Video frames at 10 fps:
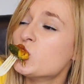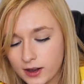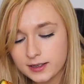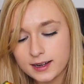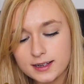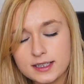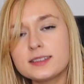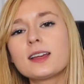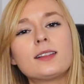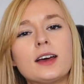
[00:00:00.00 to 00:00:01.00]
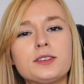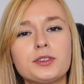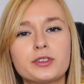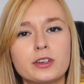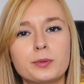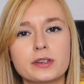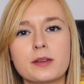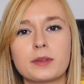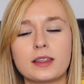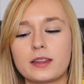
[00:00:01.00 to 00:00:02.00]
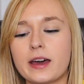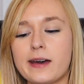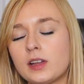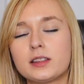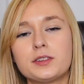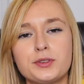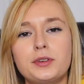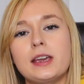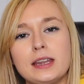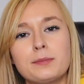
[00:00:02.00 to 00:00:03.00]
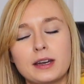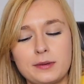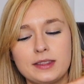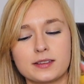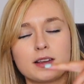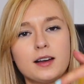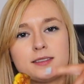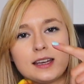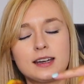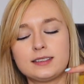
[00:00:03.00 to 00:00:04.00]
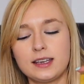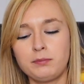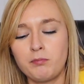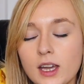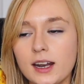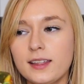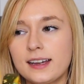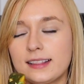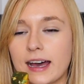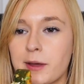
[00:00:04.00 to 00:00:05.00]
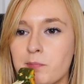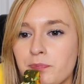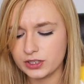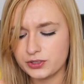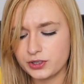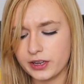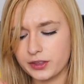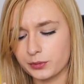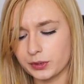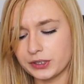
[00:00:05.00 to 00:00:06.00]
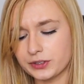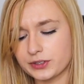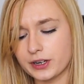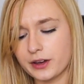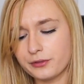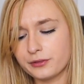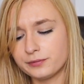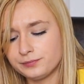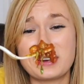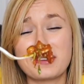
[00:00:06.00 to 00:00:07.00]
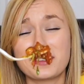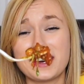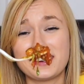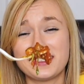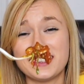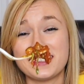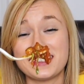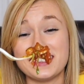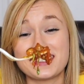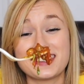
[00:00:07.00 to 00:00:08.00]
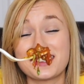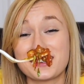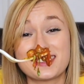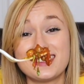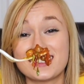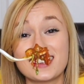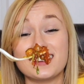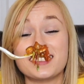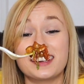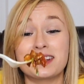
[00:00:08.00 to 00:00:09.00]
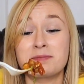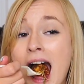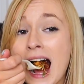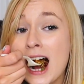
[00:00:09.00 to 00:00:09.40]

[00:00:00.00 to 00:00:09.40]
It kind of tastes like lentil soup or something like that. Not the zucchini, but I mean the sauce that it's in. And I like that. Let's try the real stuff. Whatever the heck this is. This looks disgusting.